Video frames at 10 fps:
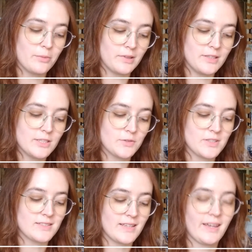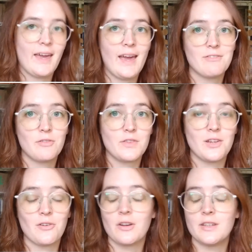release for the second half of the
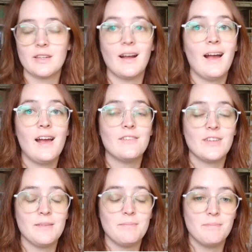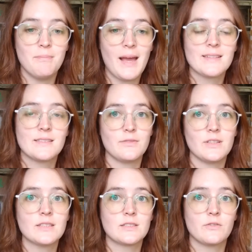year. Again, I have a massive
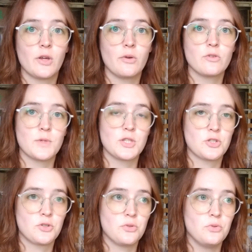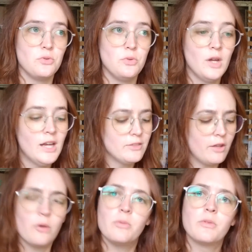list of those, but two,
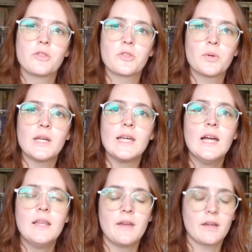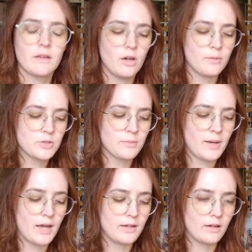no, the three that come to
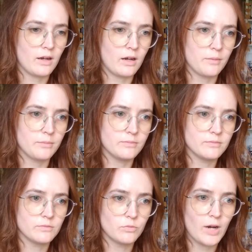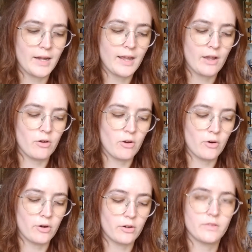mind um, right now
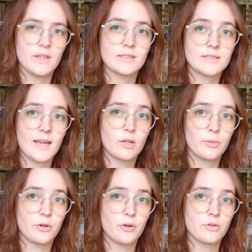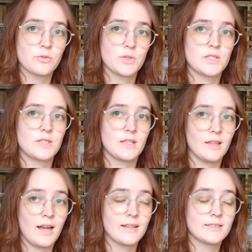are The Excalibur Curse, which is the
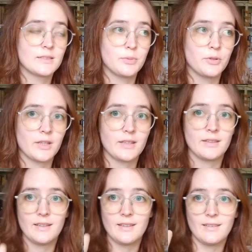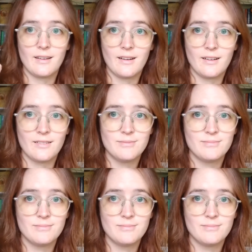last book in the uh,